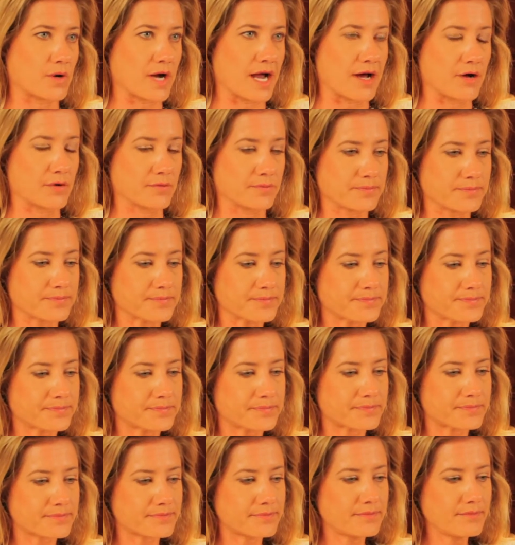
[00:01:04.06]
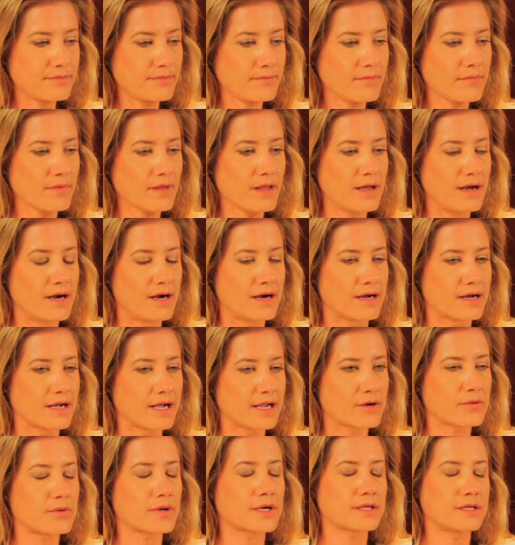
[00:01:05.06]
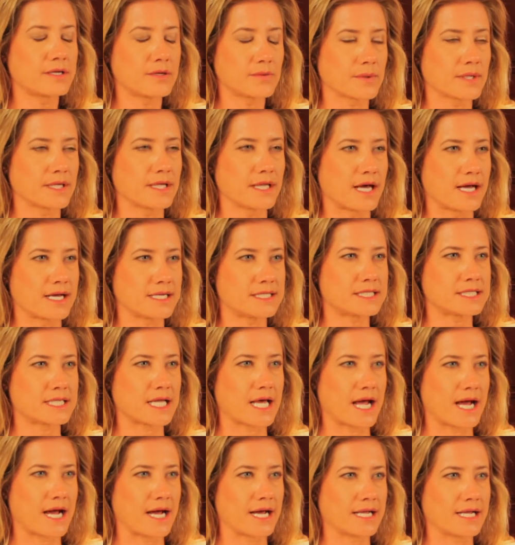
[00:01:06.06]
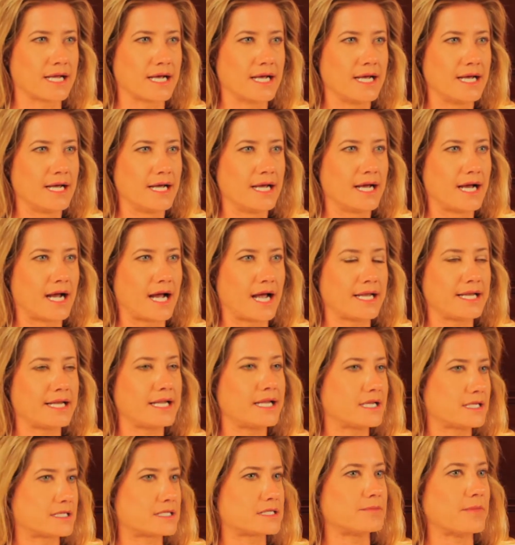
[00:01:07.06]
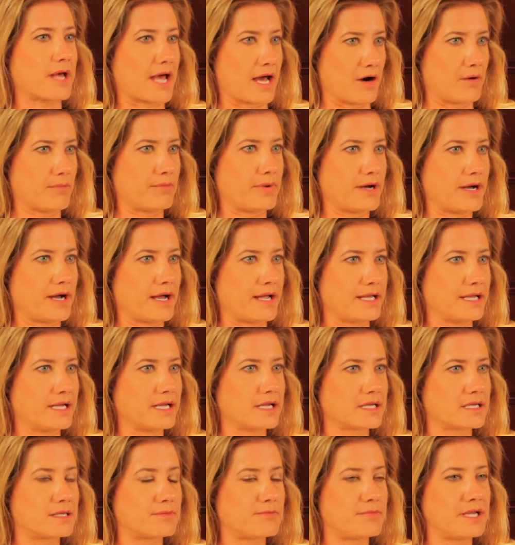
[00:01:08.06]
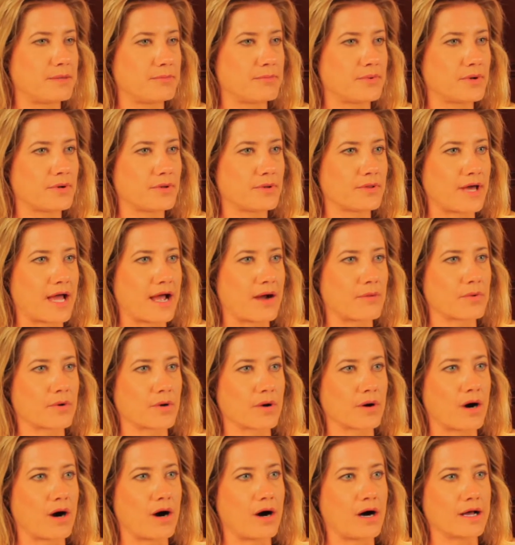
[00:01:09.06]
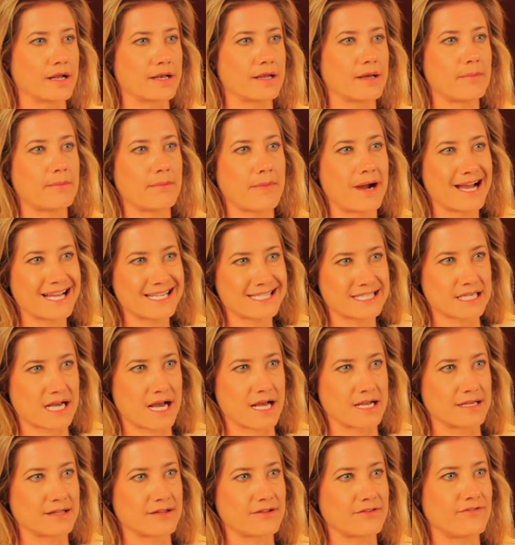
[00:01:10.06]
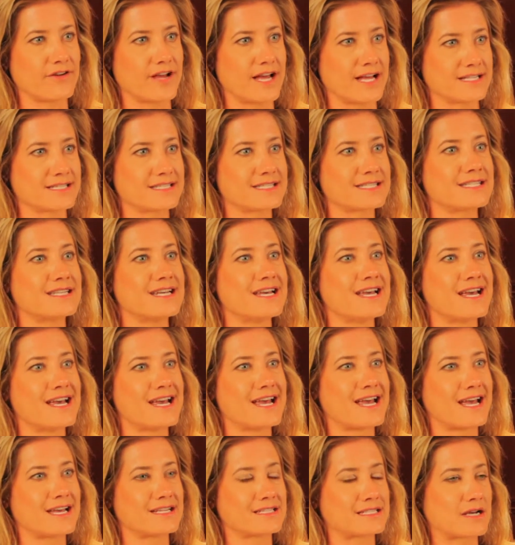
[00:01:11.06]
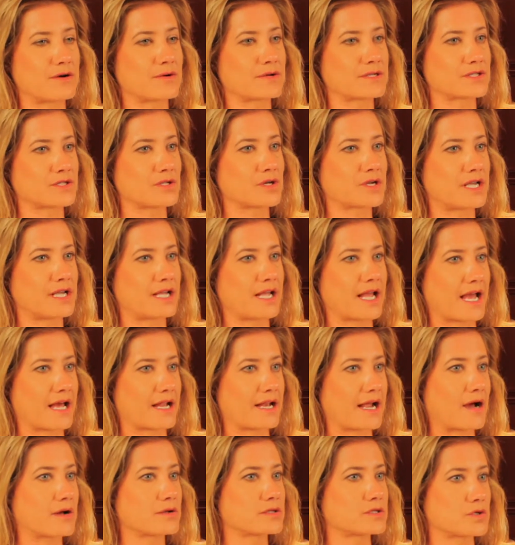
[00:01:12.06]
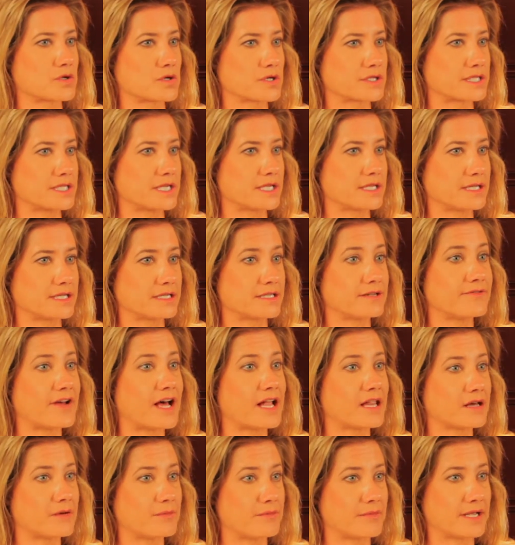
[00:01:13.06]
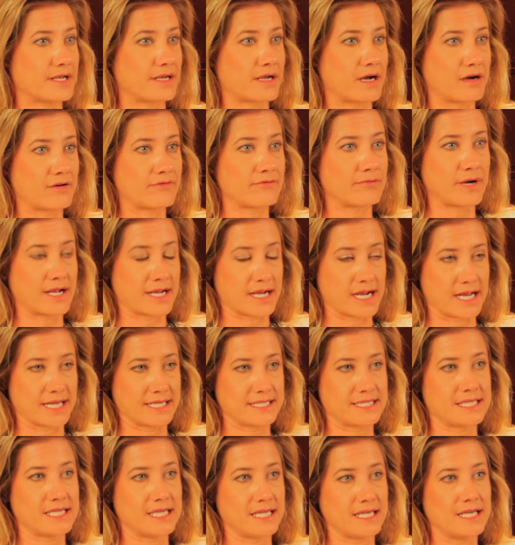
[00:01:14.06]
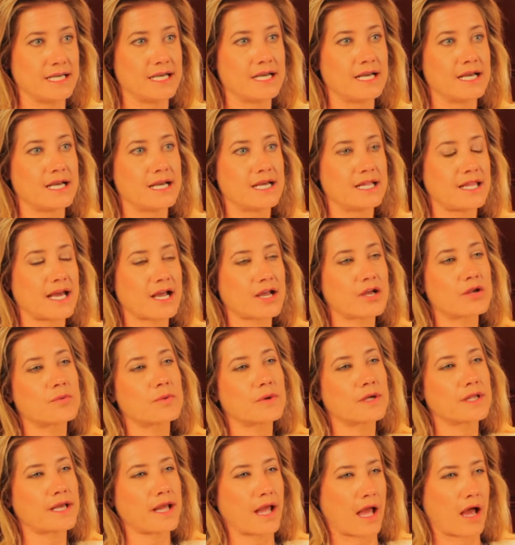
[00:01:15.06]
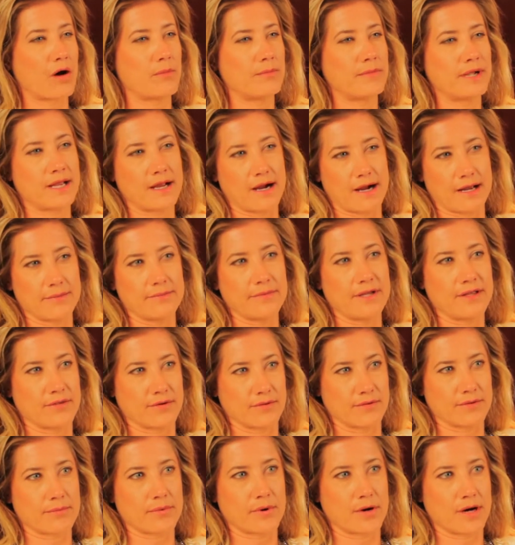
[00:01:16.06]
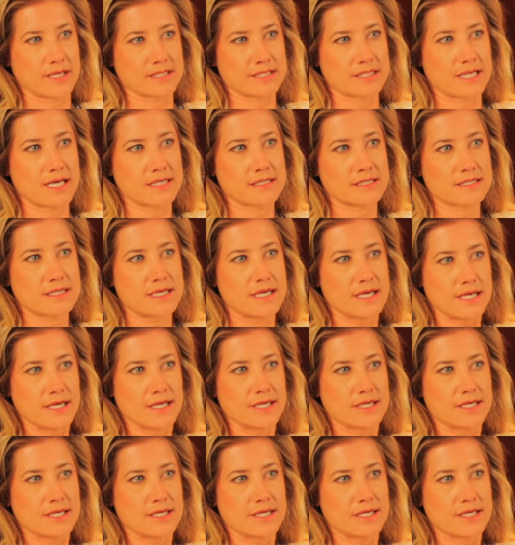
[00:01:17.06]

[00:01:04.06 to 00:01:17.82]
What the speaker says: ground, I quickly realized that I needed some help. I needed people that were on my side of the fence as I was looking at outsourcing the development of my IT that could really help me guide me through the process.